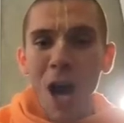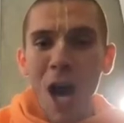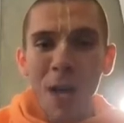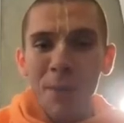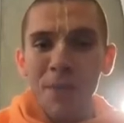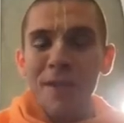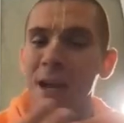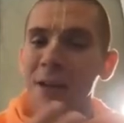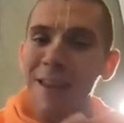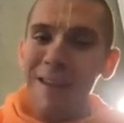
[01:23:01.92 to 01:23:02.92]
God, but they
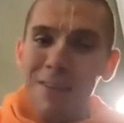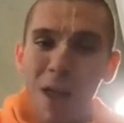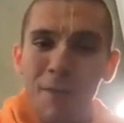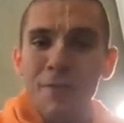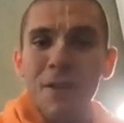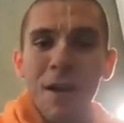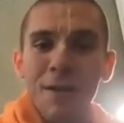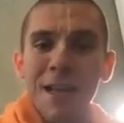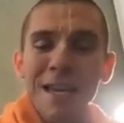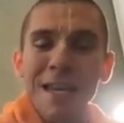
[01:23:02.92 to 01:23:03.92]
sound like love
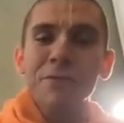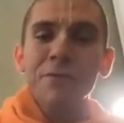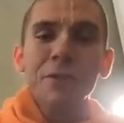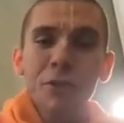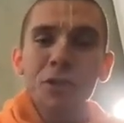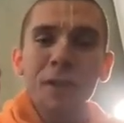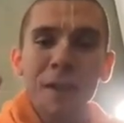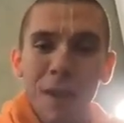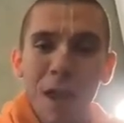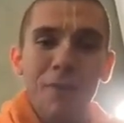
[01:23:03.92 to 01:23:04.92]
songs. I never knew you
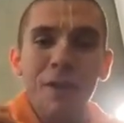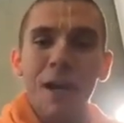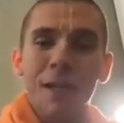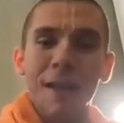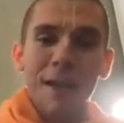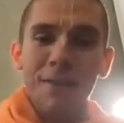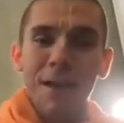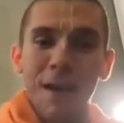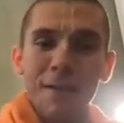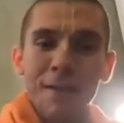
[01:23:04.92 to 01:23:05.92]
could love God like
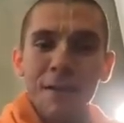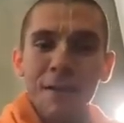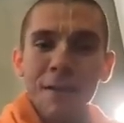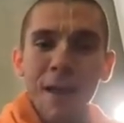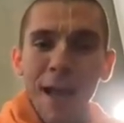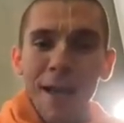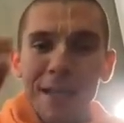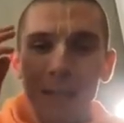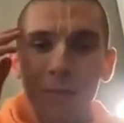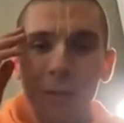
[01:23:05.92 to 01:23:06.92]
that. I
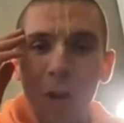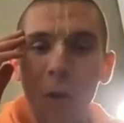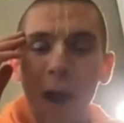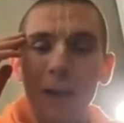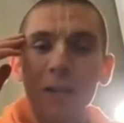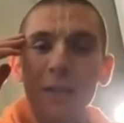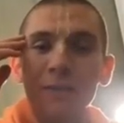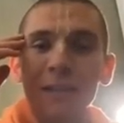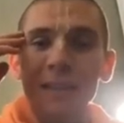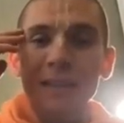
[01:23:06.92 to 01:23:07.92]
didn't even know, I couldn't
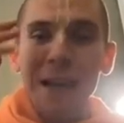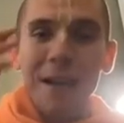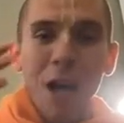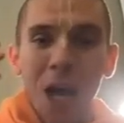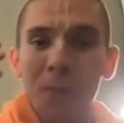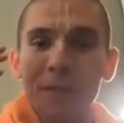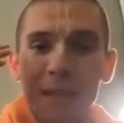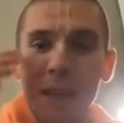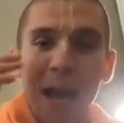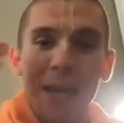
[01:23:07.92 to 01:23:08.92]
even consider, God was
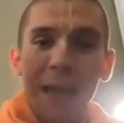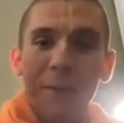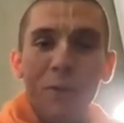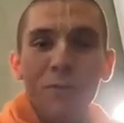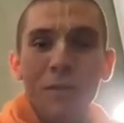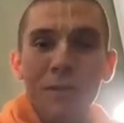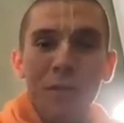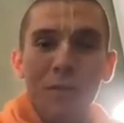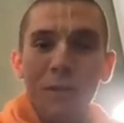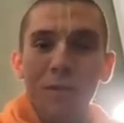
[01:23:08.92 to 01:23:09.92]
the guy that
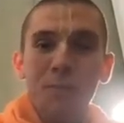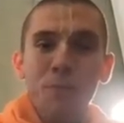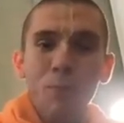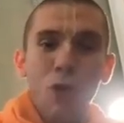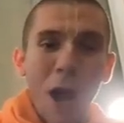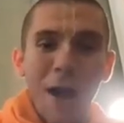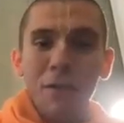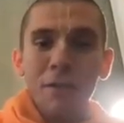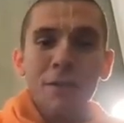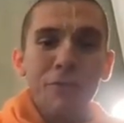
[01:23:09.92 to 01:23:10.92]
you
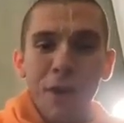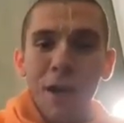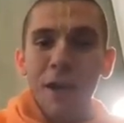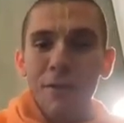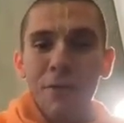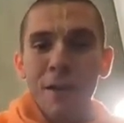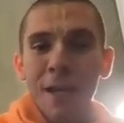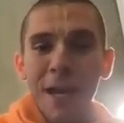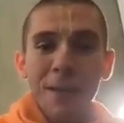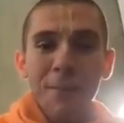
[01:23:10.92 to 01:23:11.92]
groveled in front of
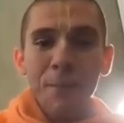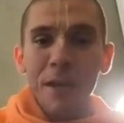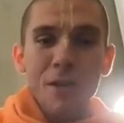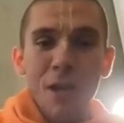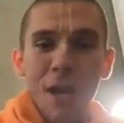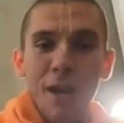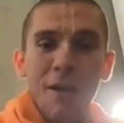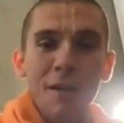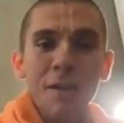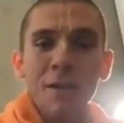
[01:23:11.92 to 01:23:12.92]
in the big
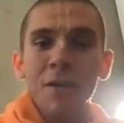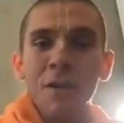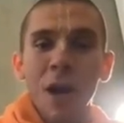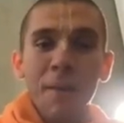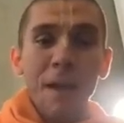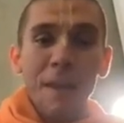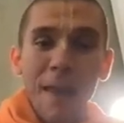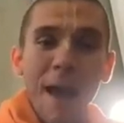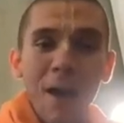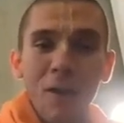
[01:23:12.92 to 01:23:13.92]
chair on the
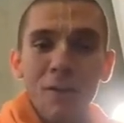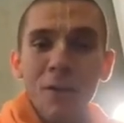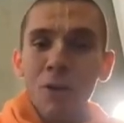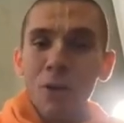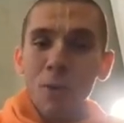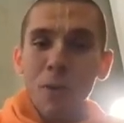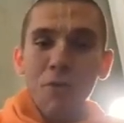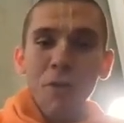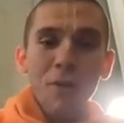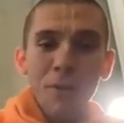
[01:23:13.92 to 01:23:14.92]
cloud, who would
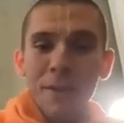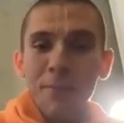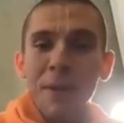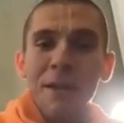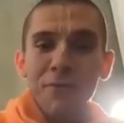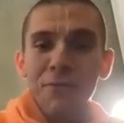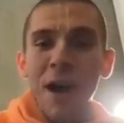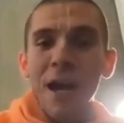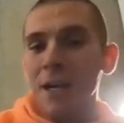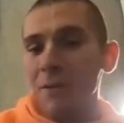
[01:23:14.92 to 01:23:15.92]
throw you in the pit of
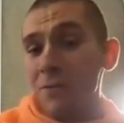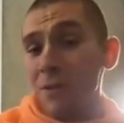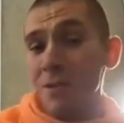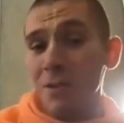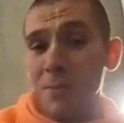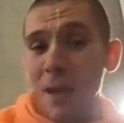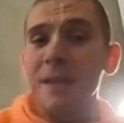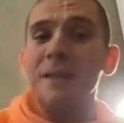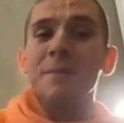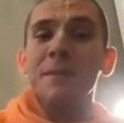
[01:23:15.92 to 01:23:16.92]
fire if you
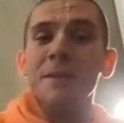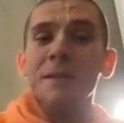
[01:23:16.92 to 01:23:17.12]
disobeyed him.